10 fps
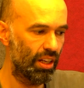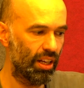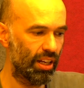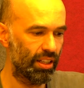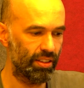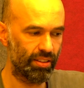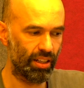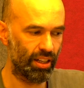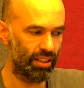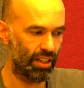and
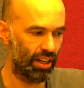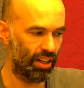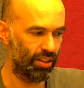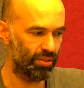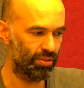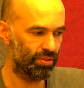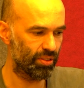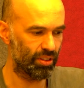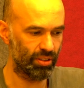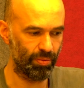I have
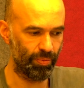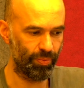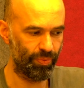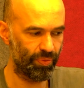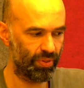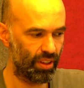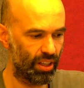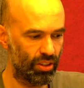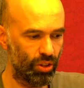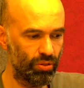an
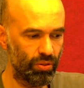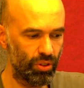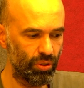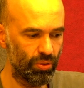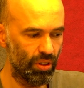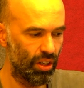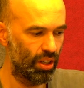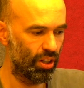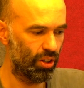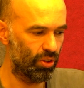overview
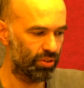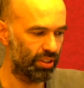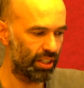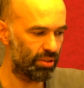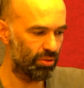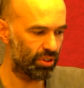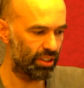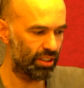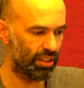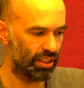on the network
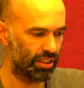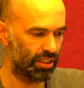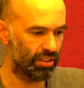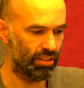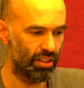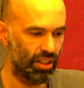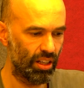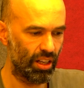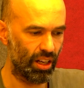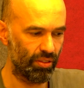here. I can
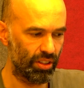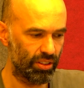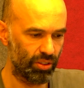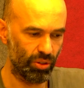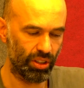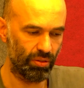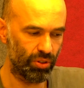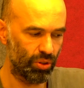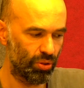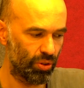have a historical
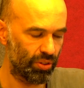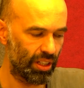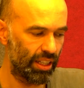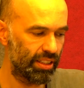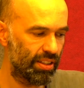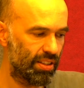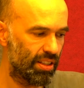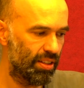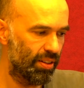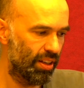view on the latency,